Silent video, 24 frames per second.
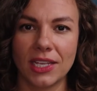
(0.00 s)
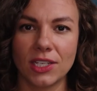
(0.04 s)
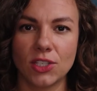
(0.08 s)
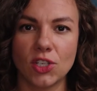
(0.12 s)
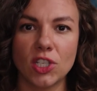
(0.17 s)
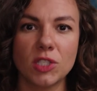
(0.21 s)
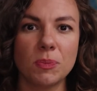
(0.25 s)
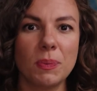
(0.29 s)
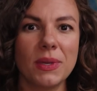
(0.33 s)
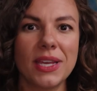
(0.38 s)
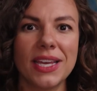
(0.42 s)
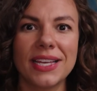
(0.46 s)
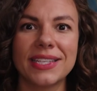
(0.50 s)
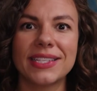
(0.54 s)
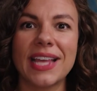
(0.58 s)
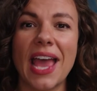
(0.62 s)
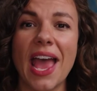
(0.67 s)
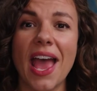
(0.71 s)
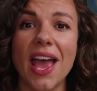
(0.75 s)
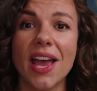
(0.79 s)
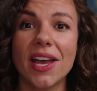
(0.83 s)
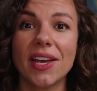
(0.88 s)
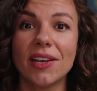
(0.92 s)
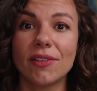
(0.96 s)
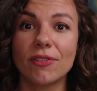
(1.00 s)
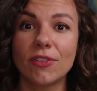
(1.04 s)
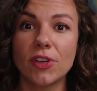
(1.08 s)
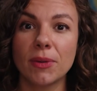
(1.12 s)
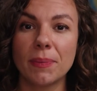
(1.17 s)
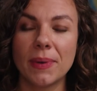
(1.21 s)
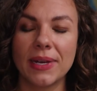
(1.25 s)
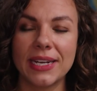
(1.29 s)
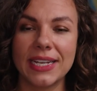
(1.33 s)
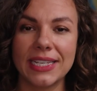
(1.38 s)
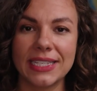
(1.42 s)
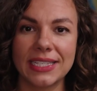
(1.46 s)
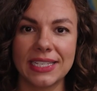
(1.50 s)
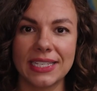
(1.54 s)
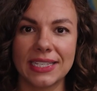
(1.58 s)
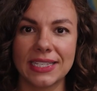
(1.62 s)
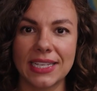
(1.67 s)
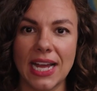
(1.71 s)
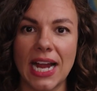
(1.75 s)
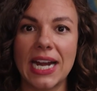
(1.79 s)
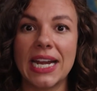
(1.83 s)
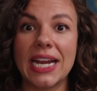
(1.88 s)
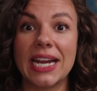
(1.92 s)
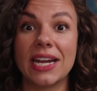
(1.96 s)
Just because everybody's
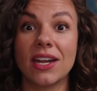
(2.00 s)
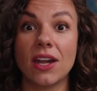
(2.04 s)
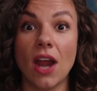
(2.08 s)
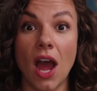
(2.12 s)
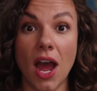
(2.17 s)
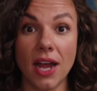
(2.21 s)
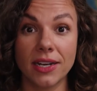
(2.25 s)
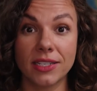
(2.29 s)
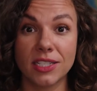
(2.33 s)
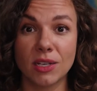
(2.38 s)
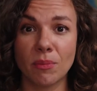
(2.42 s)
deciding not